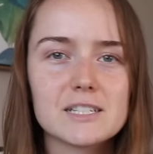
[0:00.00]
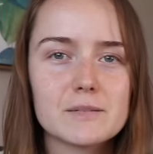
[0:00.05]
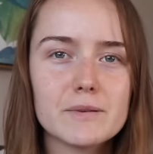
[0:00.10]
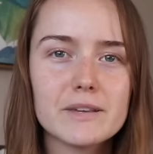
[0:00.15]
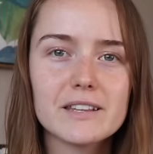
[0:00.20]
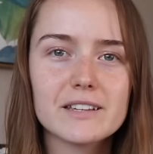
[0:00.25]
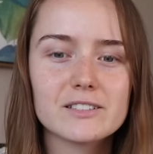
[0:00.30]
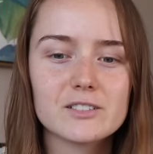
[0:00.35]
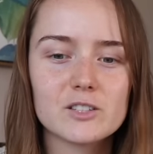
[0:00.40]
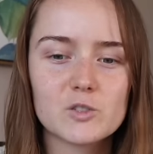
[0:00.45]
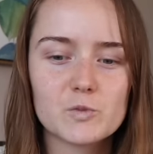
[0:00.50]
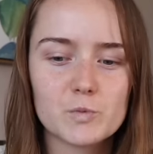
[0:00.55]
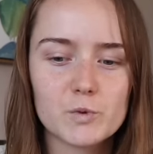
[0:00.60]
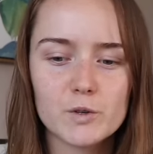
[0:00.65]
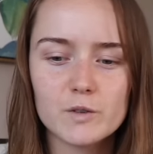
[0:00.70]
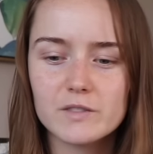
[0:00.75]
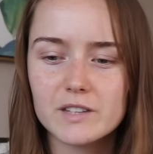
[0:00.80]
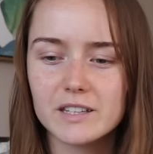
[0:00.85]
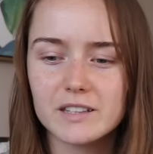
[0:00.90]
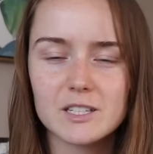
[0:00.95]
me, that's just
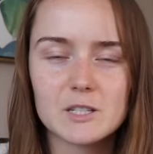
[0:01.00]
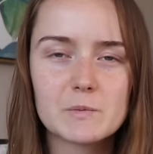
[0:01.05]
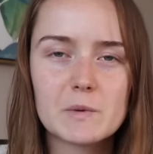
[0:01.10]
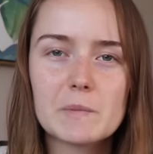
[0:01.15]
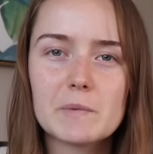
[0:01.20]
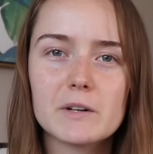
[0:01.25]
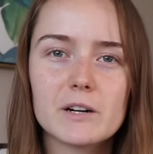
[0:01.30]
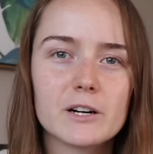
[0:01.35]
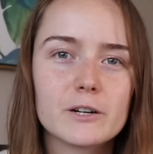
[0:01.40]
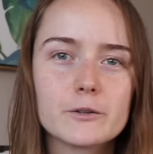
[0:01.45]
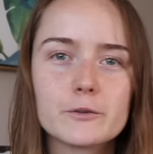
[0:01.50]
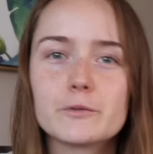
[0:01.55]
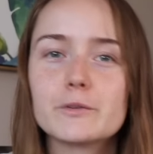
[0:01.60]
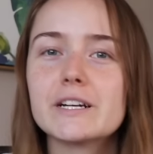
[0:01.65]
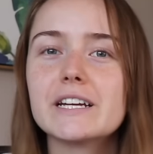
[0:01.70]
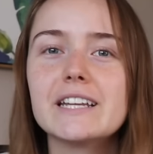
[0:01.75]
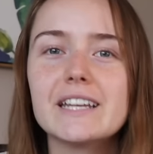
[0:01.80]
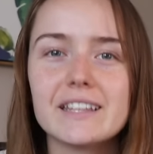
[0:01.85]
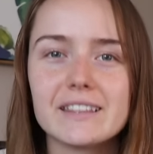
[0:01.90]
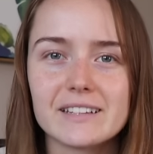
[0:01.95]
proof that these people aren't
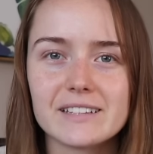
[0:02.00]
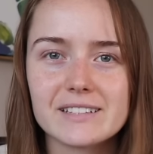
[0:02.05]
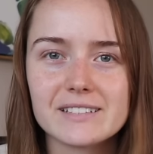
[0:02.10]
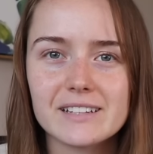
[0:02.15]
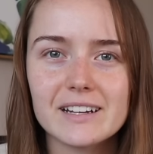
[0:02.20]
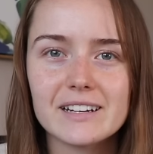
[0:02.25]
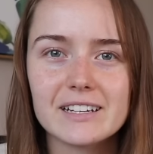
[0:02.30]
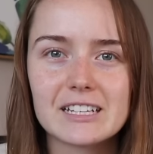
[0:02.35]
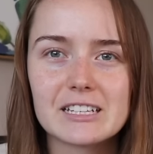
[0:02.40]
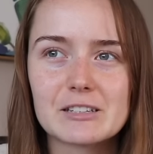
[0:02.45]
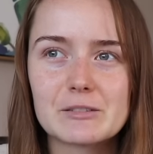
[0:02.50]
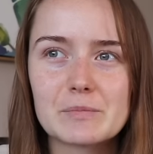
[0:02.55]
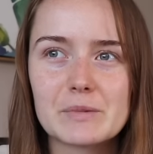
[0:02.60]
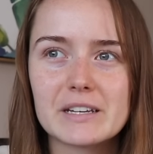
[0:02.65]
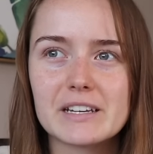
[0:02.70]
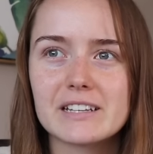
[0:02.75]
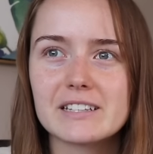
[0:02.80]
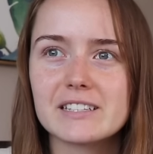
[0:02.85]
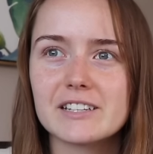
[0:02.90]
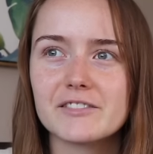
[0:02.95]
reading the study studies
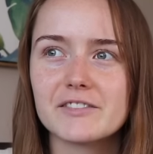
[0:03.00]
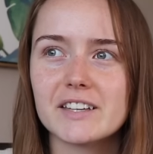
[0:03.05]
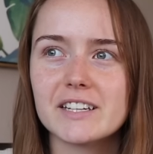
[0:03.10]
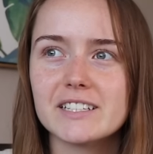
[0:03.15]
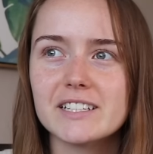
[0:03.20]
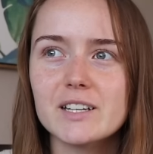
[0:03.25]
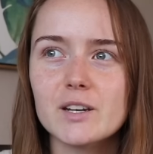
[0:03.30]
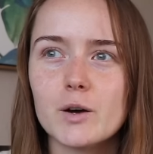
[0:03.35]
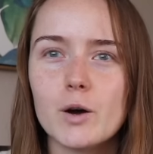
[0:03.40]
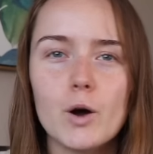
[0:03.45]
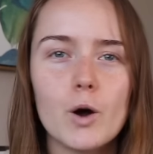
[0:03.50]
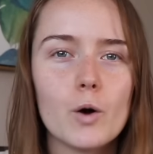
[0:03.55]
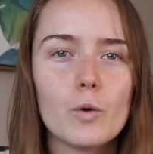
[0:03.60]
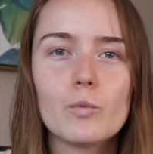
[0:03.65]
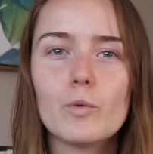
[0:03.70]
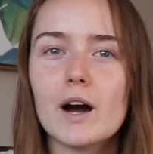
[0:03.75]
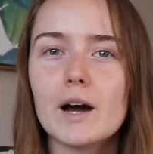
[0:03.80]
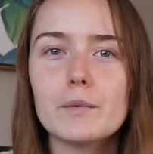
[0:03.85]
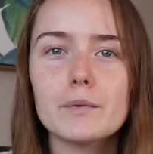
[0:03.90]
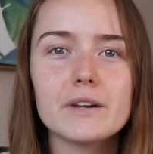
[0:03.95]
because if they did,
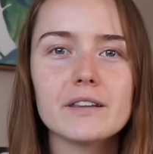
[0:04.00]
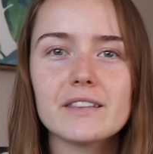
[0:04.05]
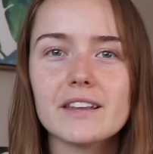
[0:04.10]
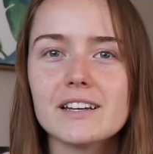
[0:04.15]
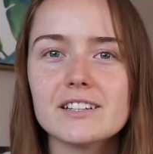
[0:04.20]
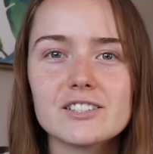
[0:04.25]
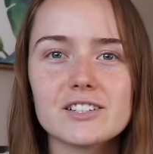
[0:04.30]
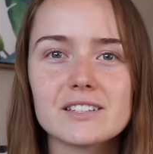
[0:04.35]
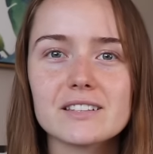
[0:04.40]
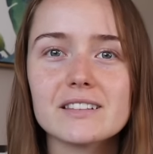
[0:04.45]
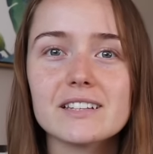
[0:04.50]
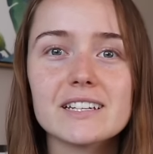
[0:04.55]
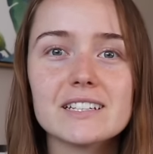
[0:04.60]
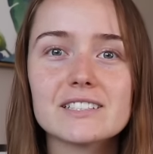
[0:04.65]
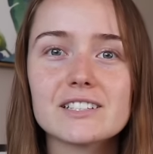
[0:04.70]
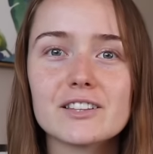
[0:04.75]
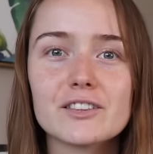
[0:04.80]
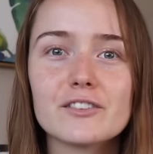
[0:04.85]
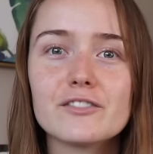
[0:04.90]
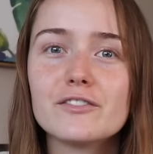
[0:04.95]
why wouldn't they just link
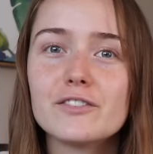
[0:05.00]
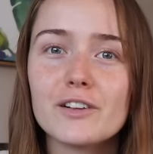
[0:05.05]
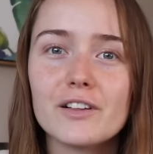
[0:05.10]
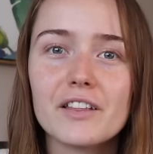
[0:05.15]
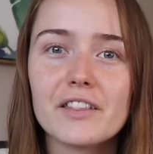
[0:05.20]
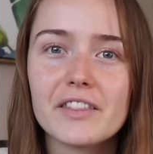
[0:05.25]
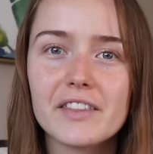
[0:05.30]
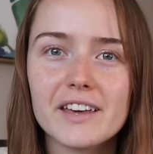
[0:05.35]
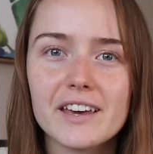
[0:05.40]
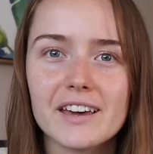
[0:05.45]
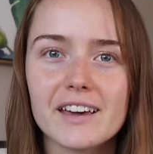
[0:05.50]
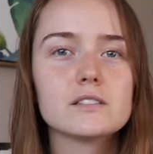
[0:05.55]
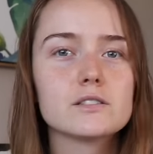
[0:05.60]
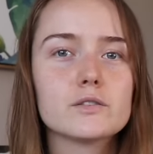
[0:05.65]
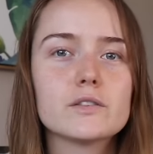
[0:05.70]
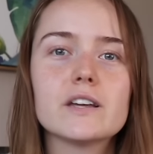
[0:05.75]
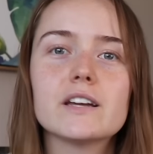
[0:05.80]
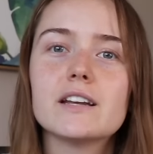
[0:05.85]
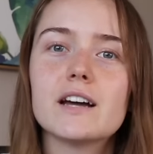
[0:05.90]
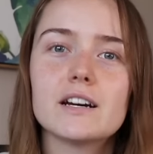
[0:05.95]
to the full thing? Do
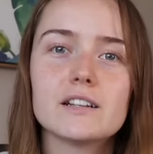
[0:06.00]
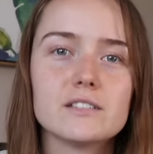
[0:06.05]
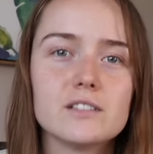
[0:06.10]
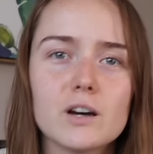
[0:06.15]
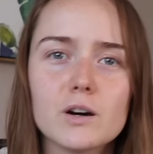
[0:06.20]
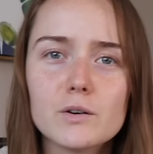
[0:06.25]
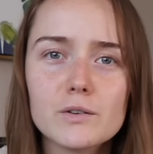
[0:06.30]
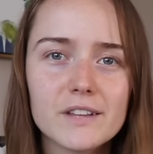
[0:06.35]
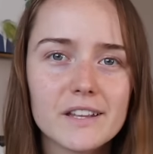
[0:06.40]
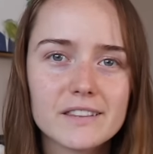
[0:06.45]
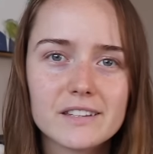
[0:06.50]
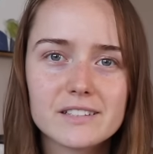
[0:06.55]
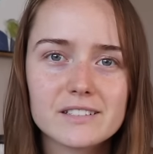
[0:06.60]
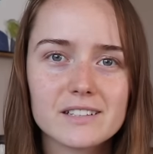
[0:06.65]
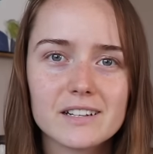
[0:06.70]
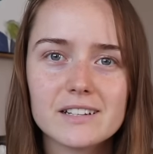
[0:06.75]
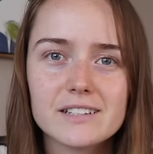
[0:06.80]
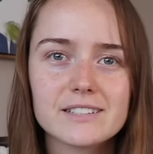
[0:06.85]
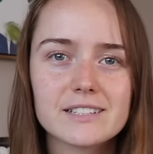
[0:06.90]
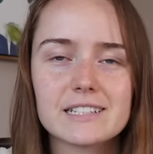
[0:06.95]
they not know that the
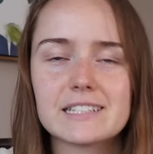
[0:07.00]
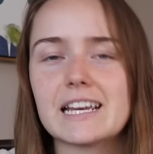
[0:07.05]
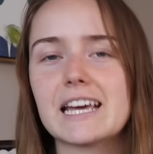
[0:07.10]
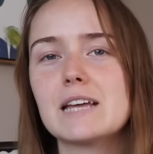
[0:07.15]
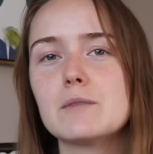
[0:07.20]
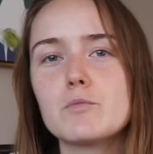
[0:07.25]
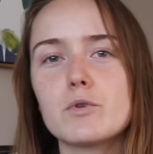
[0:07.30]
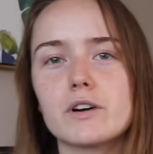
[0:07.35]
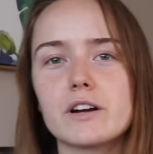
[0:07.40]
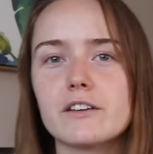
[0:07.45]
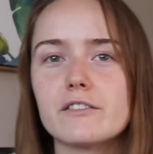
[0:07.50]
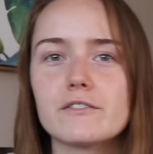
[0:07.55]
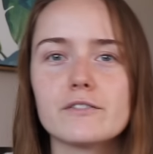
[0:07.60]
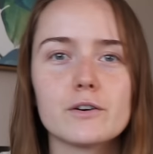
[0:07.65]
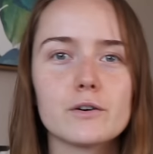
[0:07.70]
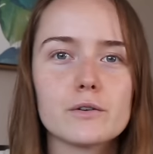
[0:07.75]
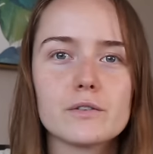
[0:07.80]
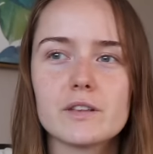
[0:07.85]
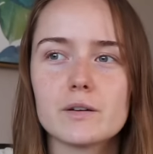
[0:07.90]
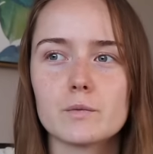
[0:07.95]
studies contain more
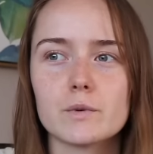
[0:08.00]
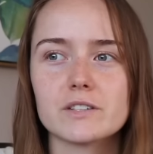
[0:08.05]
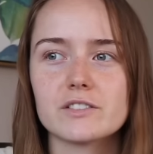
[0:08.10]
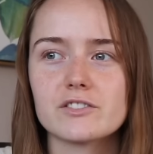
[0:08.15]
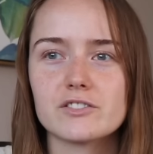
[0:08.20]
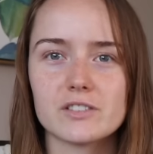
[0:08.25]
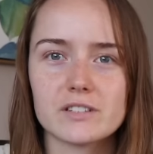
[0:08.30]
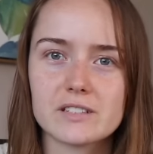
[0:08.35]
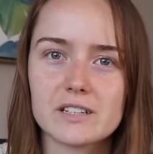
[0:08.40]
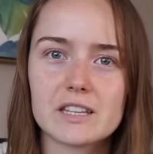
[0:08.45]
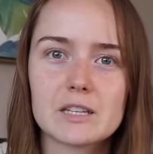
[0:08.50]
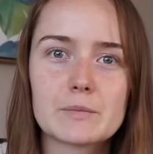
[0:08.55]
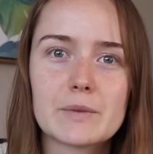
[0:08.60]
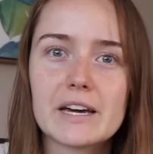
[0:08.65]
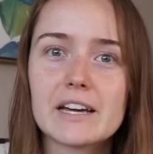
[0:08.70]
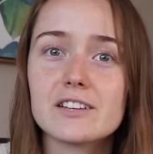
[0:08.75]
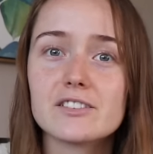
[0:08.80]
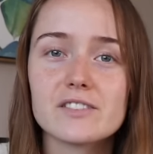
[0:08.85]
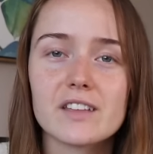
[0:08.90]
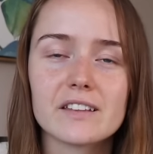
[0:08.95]
info than what's just on the
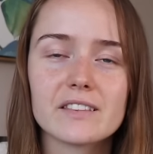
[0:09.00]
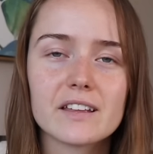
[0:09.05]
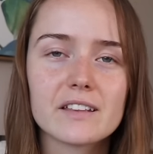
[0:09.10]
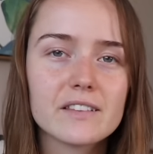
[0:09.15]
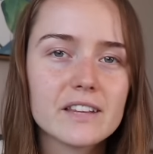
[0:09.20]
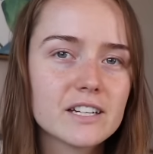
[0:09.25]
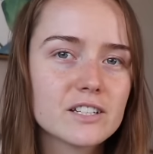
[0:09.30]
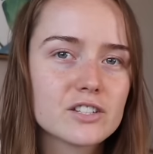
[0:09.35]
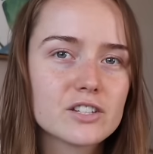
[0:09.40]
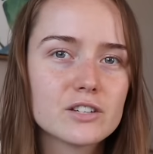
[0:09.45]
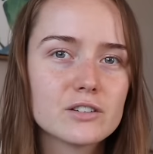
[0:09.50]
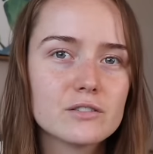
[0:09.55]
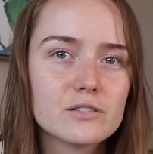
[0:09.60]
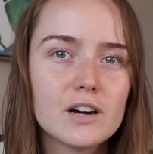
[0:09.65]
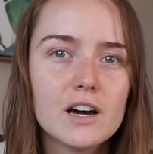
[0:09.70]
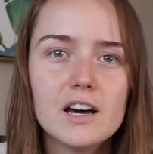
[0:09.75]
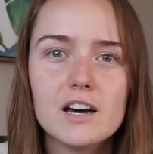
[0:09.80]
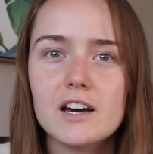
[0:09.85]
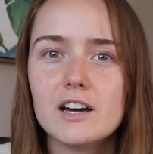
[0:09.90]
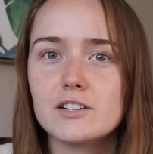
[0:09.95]
page that they link to?
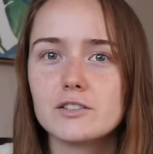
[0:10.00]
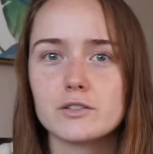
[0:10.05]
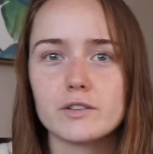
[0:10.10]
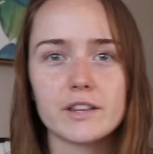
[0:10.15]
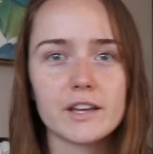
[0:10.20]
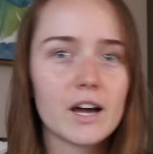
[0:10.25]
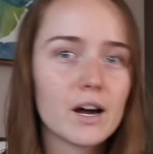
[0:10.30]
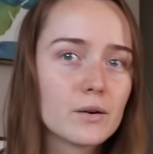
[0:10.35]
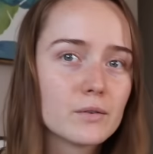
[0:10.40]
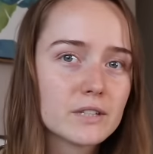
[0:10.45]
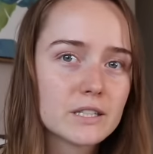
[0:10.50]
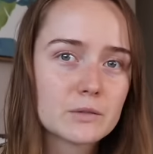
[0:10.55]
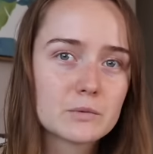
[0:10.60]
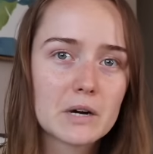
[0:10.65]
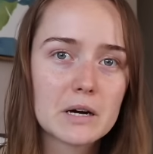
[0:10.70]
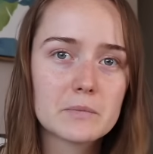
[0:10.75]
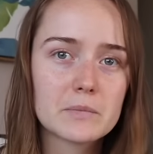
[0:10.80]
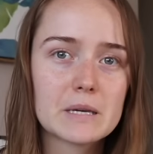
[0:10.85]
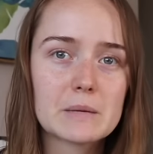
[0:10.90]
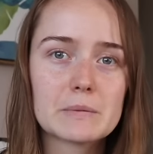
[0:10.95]
Do they only
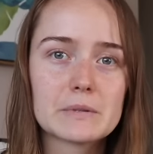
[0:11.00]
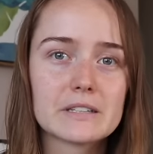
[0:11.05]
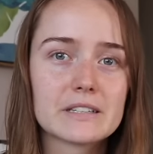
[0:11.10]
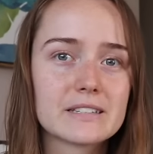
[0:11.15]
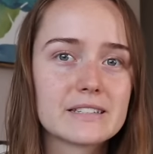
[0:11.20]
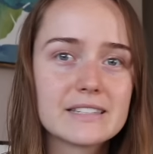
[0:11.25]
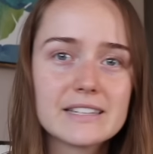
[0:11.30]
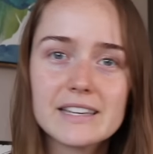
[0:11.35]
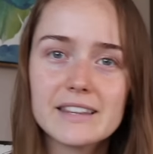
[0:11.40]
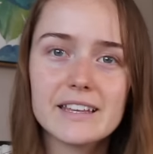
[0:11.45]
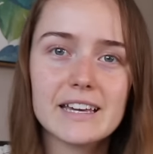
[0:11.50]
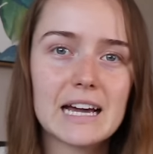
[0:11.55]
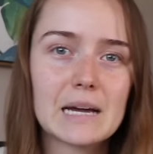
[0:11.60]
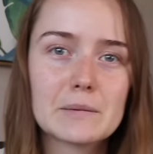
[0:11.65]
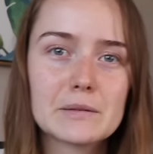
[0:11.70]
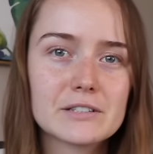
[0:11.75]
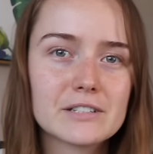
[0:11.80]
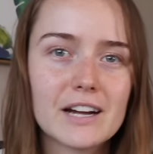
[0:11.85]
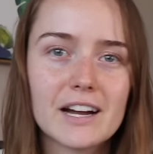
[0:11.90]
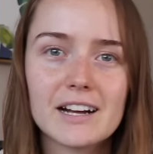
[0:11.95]
want people to see the
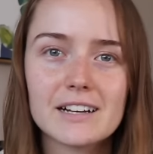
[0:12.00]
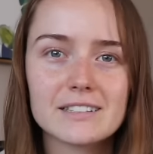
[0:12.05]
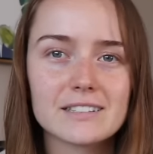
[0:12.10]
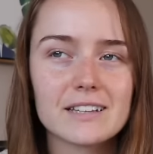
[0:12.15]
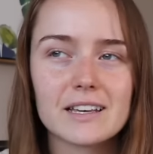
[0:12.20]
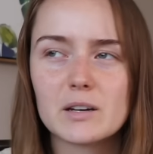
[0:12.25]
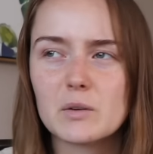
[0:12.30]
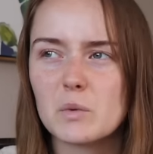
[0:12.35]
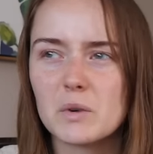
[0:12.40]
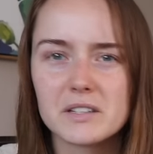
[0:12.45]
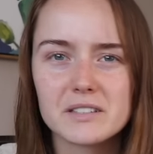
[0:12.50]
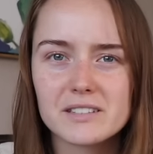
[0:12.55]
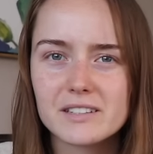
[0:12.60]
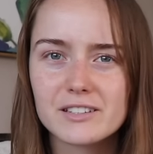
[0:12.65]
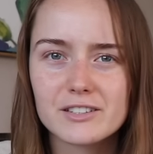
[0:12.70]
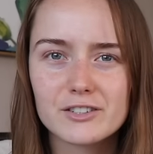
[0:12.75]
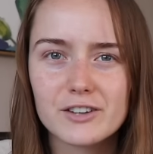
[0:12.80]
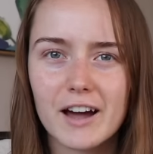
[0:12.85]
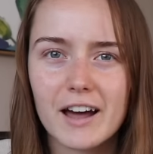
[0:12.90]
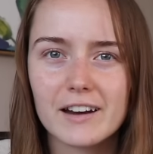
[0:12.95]
abstracts? Like, what's the
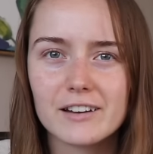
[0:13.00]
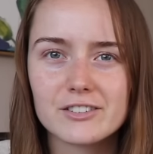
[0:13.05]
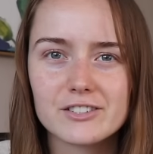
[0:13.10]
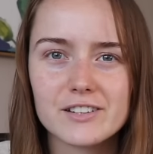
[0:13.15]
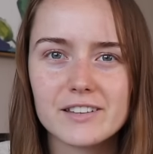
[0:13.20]
strategy